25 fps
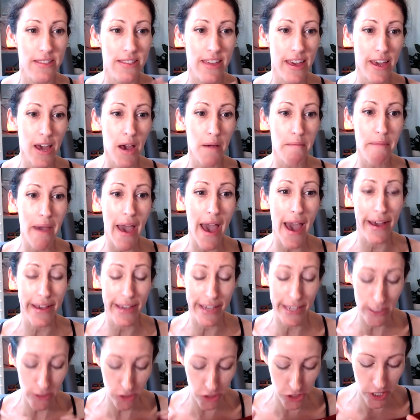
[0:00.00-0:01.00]
They come
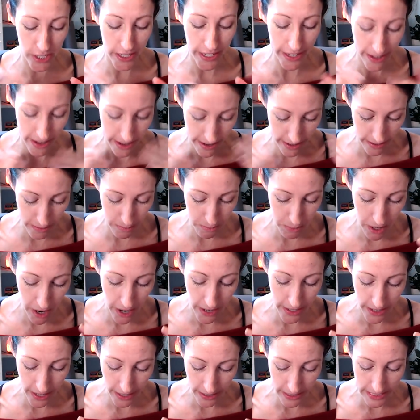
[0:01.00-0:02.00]
packaged in
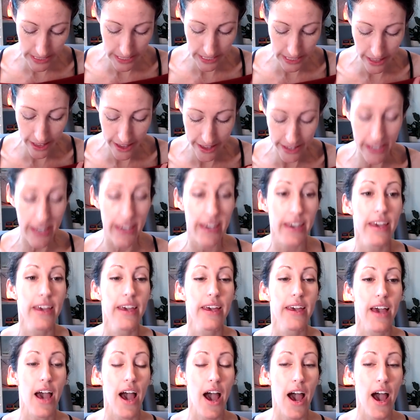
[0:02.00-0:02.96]
products like uh,